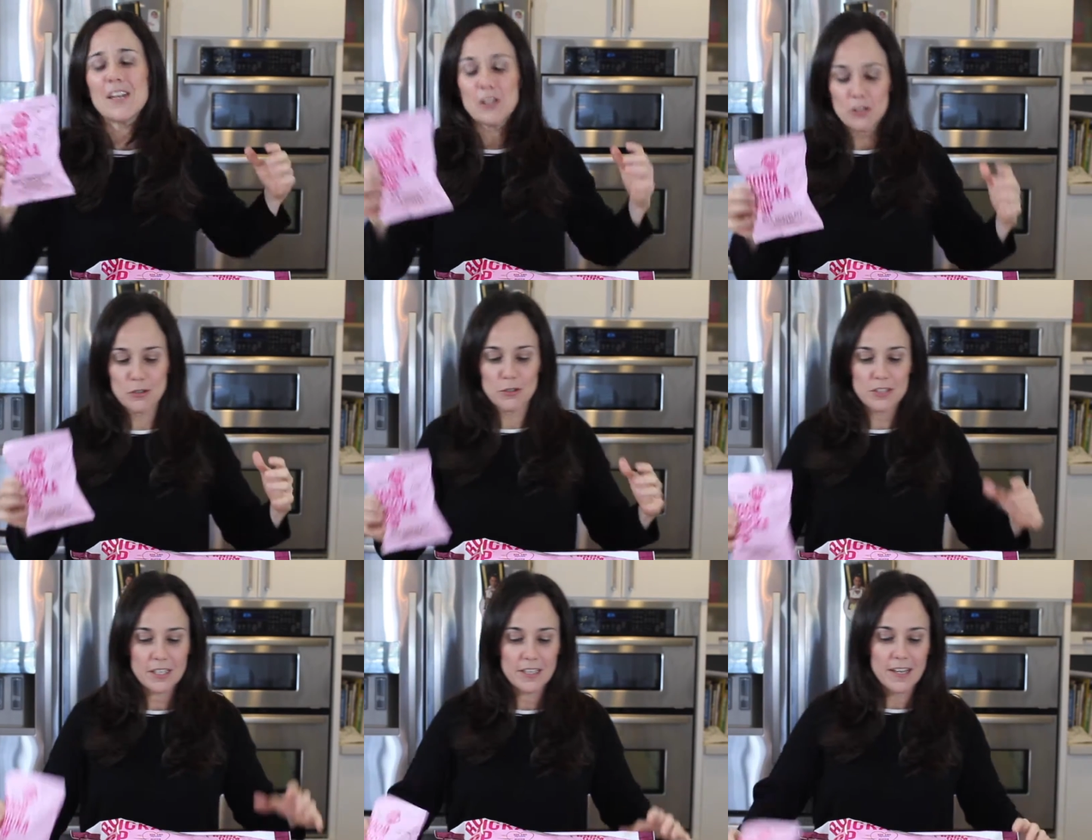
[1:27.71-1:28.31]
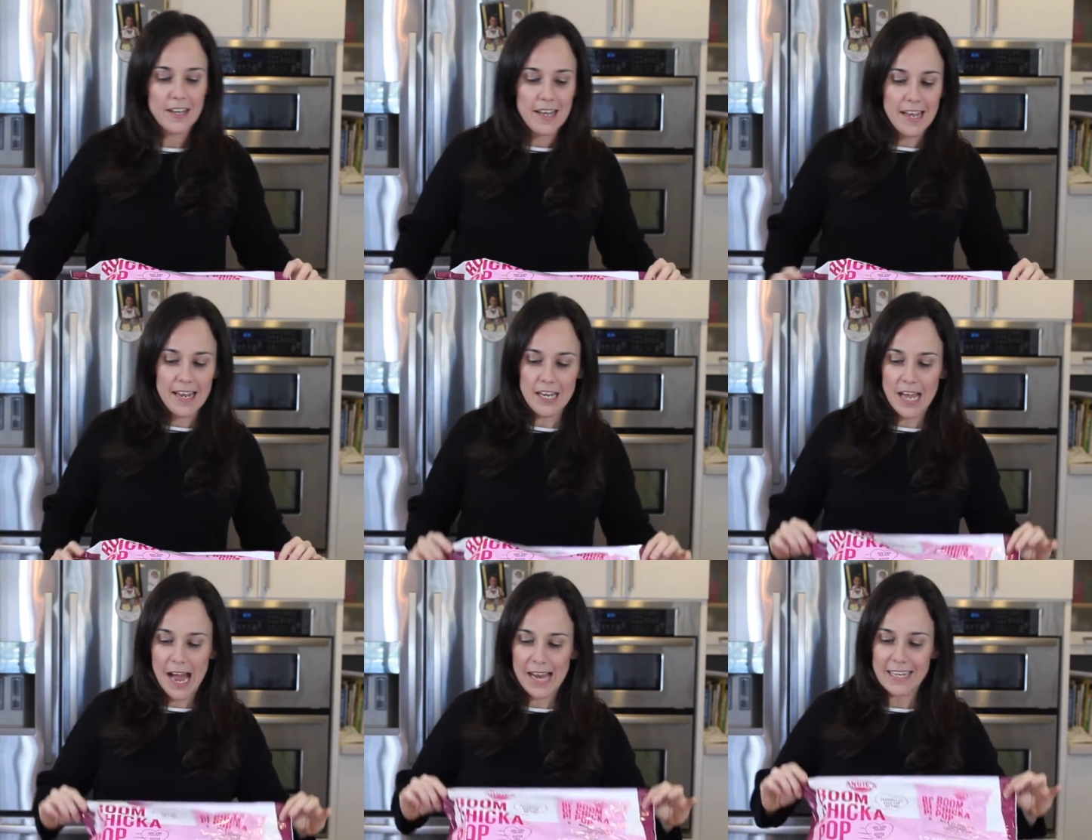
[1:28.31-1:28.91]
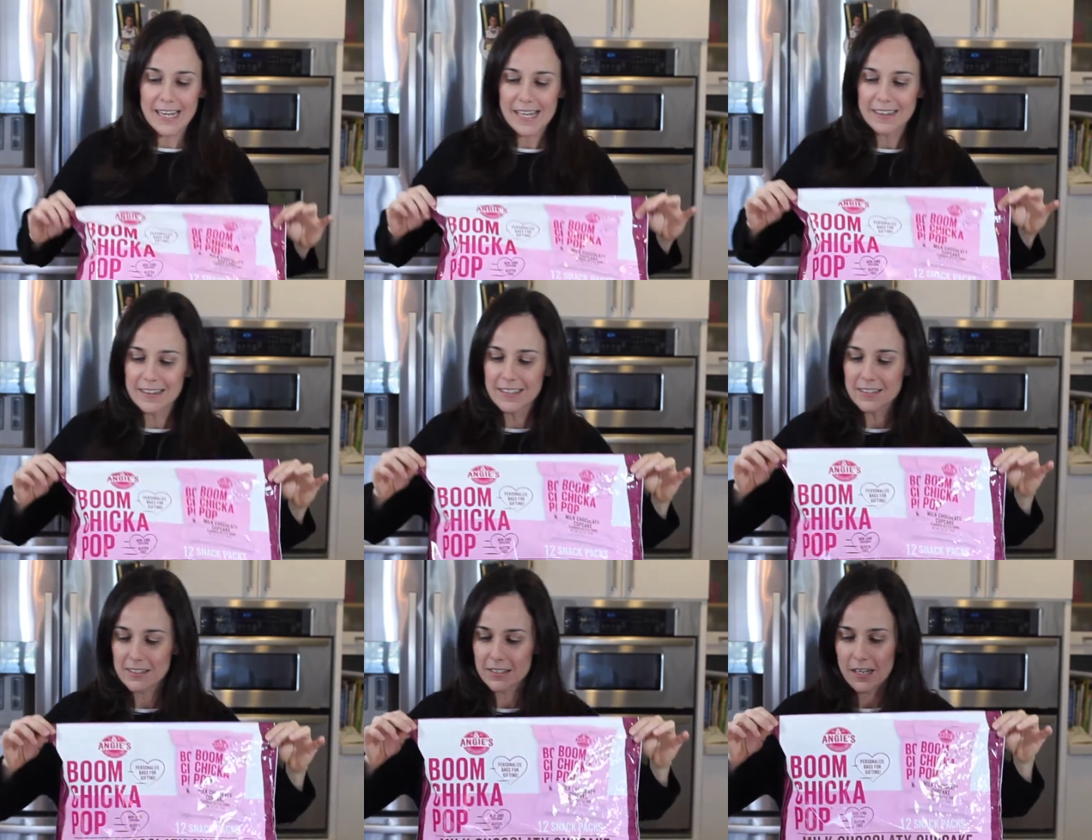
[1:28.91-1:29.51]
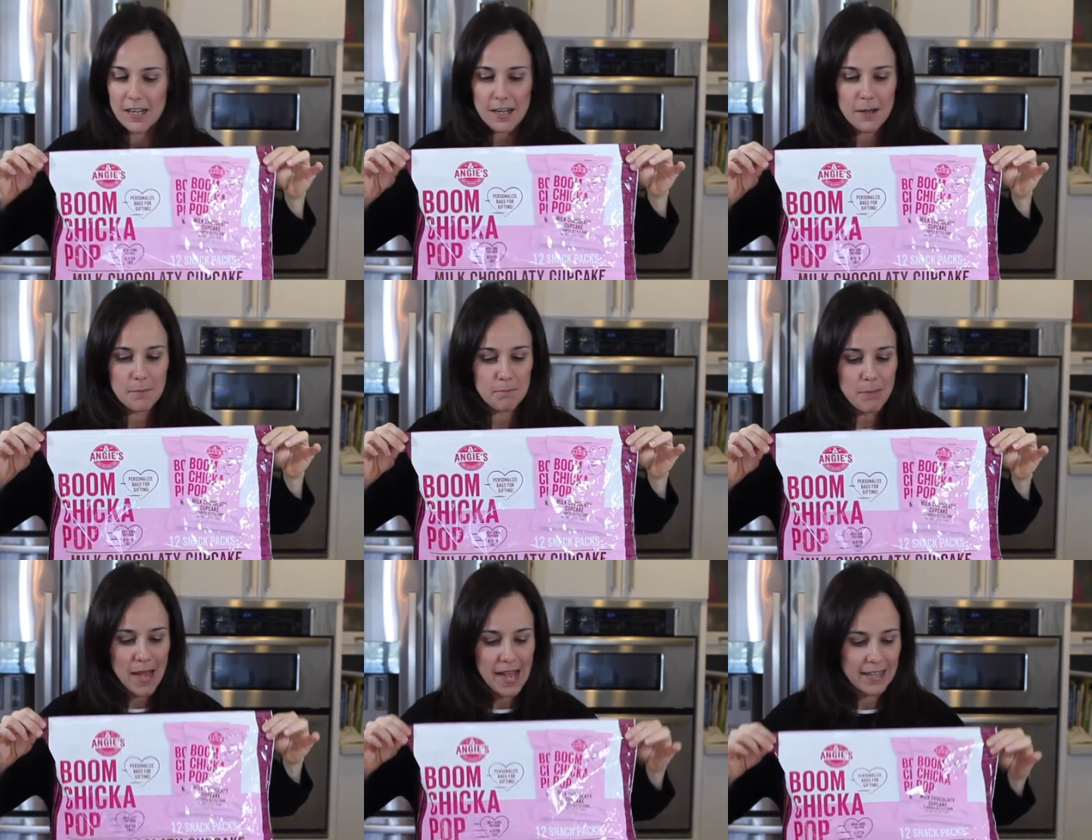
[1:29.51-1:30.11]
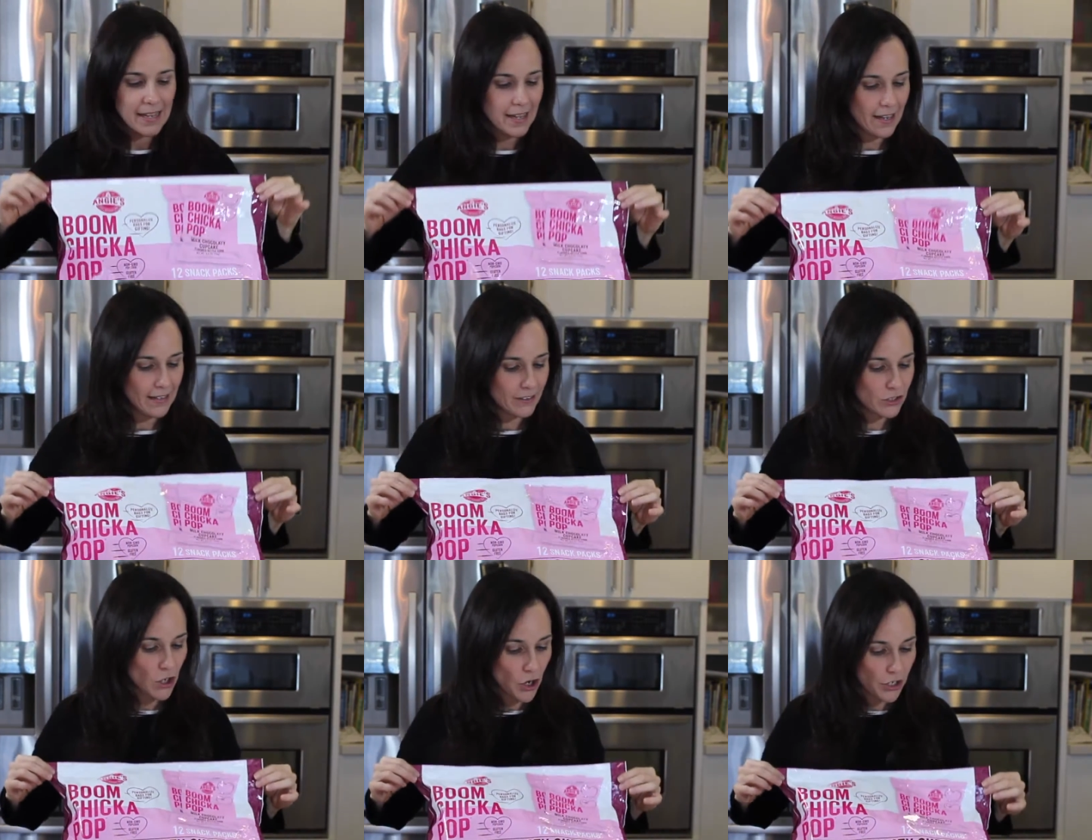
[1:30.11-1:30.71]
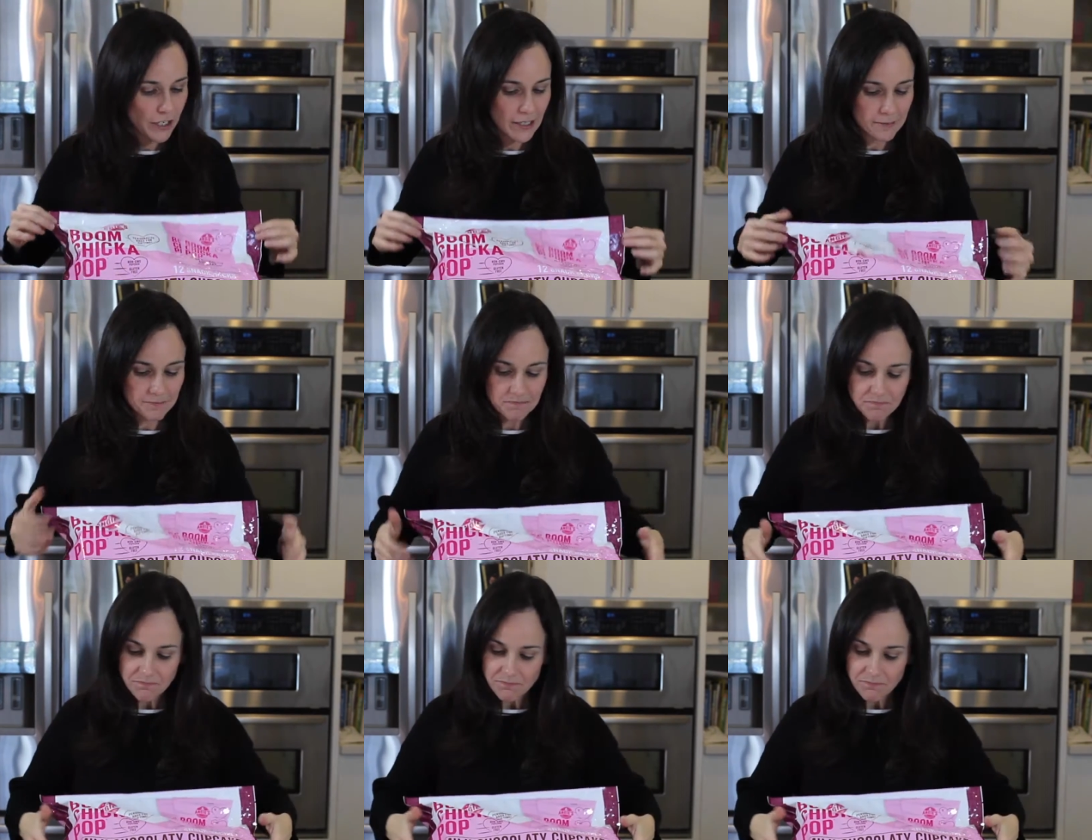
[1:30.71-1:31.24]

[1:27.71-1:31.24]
Use it, I got this uh, bag at Target,